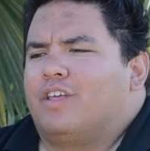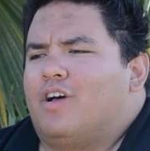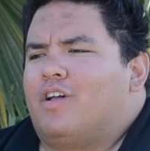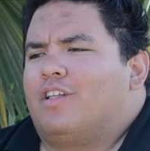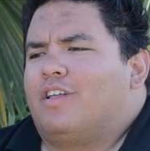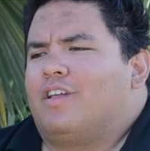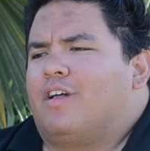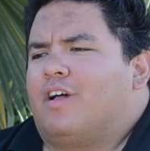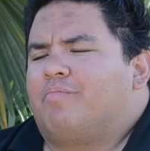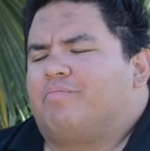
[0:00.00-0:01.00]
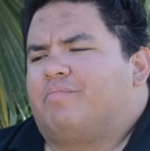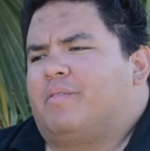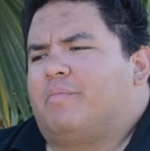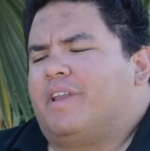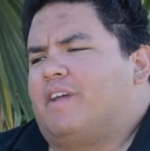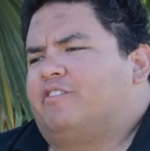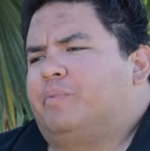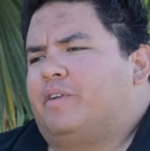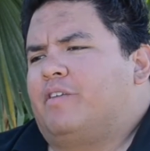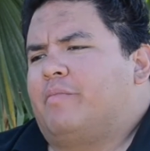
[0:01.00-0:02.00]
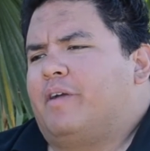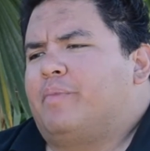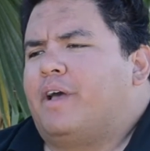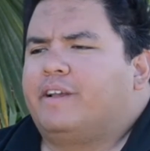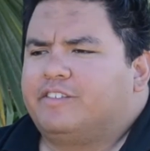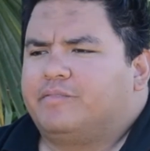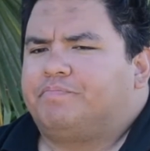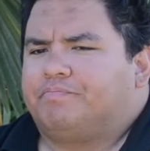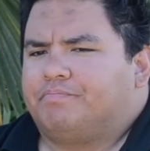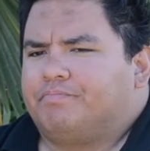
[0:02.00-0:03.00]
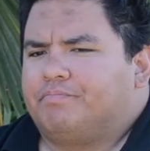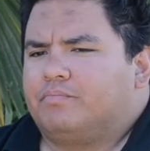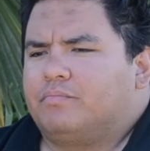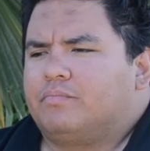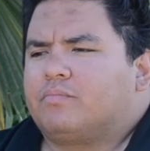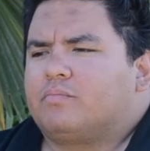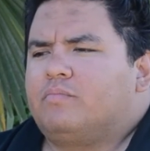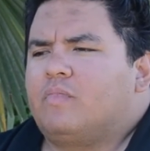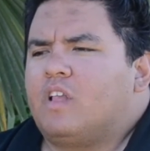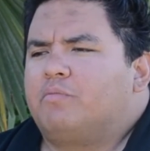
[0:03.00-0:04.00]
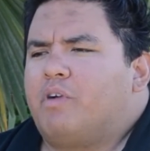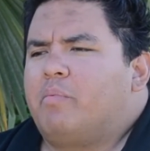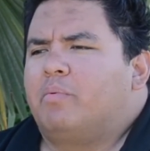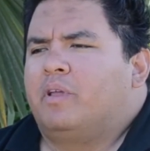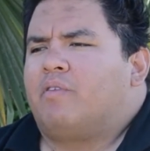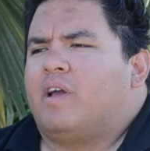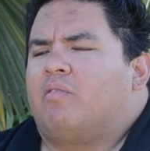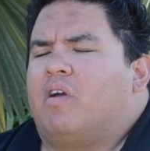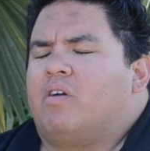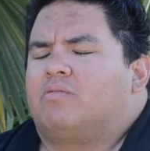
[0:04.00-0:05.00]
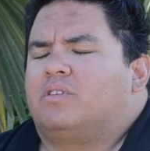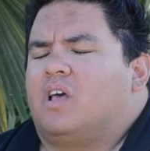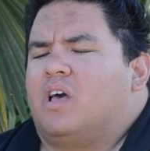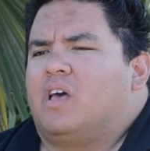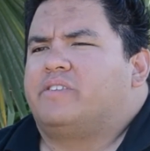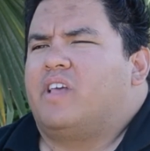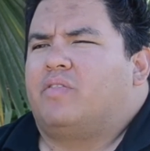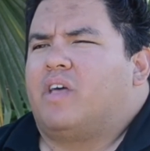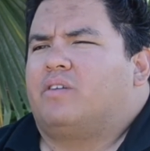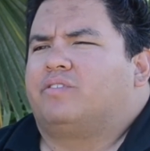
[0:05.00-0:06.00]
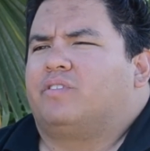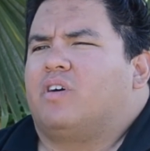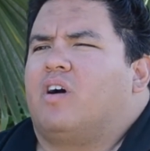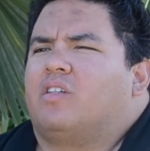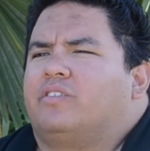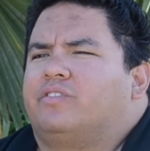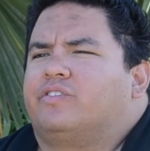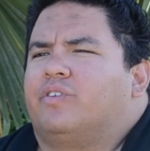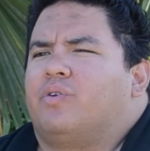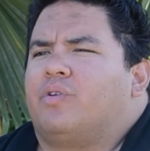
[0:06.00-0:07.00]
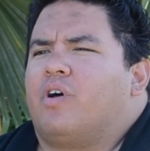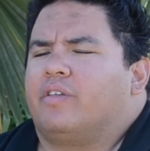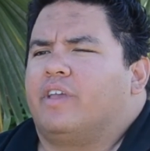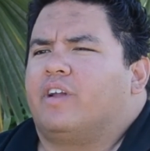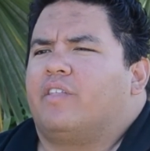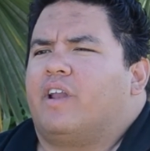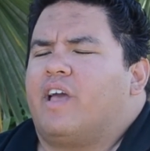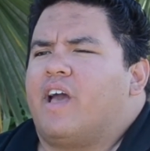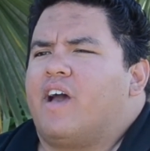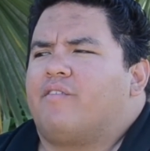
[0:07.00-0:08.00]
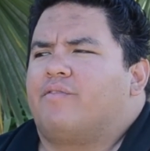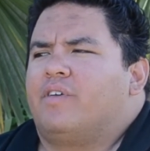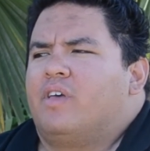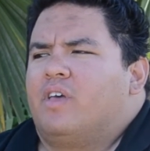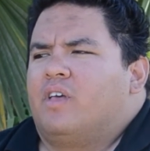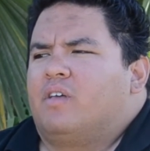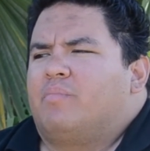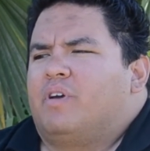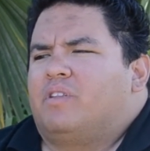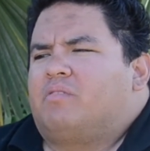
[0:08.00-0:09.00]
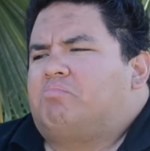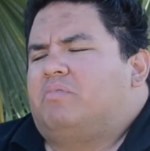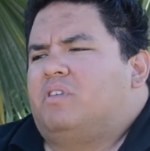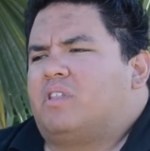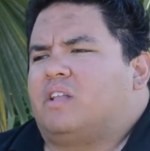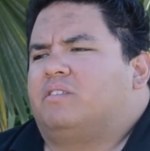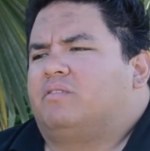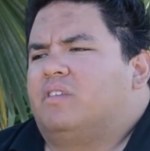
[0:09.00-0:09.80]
in all, the money I've spent on my bikes, probably right around $10,000 or so in all the gear that I have. But that,